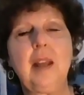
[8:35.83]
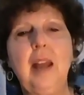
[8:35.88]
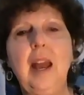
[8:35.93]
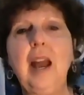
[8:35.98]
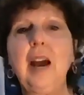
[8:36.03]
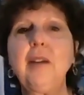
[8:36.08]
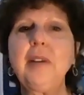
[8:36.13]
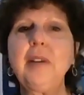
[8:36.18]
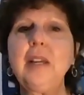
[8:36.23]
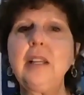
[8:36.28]

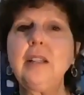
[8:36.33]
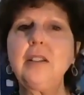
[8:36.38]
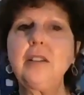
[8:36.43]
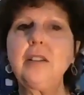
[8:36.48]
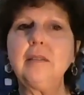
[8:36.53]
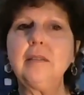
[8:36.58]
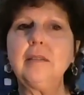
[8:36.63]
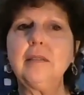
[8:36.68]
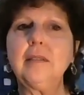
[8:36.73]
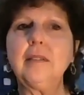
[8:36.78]
having
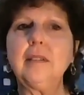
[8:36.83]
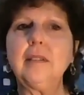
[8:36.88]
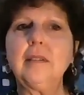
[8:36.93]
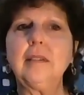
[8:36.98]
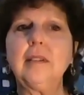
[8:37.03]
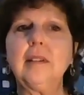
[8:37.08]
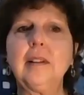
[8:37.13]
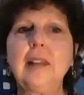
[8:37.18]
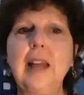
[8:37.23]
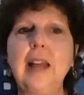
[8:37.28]

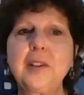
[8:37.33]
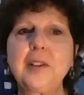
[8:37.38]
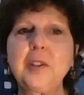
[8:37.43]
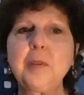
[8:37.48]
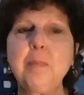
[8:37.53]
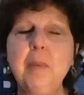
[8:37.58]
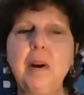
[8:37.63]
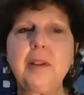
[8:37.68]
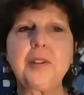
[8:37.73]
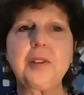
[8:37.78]

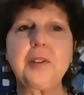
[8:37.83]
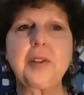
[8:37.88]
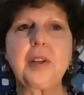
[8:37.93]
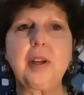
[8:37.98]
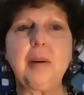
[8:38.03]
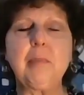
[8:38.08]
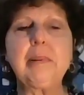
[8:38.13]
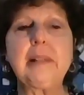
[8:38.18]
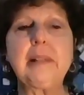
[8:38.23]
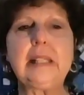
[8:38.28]
last month's
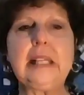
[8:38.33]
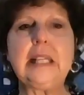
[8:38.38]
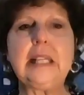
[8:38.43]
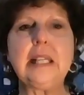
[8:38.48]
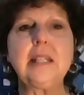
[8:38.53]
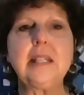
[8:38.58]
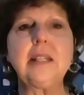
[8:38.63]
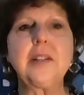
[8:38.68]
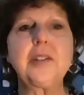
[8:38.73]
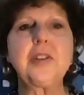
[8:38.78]

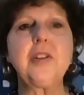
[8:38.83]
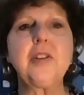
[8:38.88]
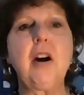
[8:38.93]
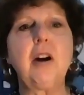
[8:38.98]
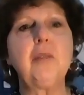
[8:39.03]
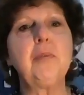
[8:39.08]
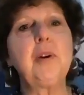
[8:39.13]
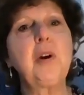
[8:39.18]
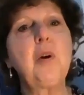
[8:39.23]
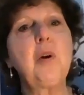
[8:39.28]
completed is
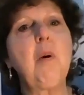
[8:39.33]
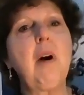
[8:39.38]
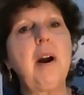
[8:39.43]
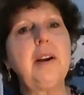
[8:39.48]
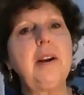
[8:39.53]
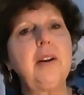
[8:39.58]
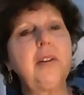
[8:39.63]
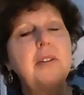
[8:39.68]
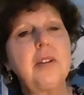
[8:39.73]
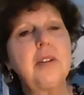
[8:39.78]
not
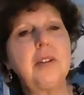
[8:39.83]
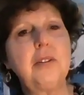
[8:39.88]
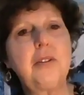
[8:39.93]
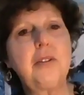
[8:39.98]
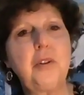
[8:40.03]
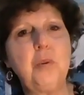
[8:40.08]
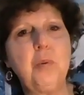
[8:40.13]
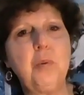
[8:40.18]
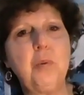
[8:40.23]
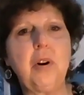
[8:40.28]
required
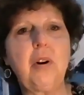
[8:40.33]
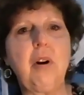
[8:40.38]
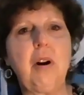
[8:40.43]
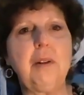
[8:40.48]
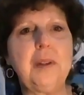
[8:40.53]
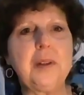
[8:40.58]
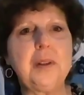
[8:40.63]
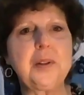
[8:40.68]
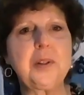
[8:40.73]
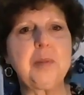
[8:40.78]
to work
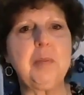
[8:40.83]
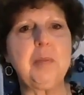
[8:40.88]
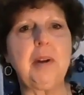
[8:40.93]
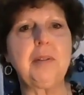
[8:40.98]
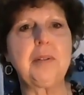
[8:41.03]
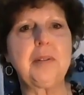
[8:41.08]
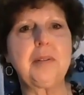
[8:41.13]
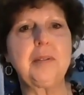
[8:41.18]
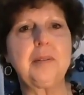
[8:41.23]
on this month.